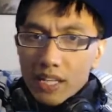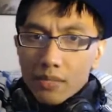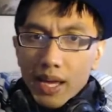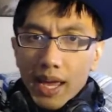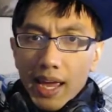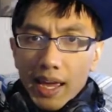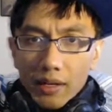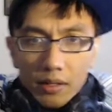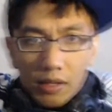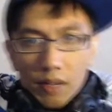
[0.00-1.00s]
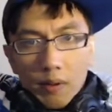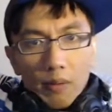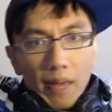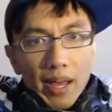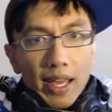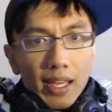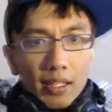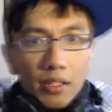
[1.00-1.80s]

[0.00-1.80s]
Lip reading: my hand above my head.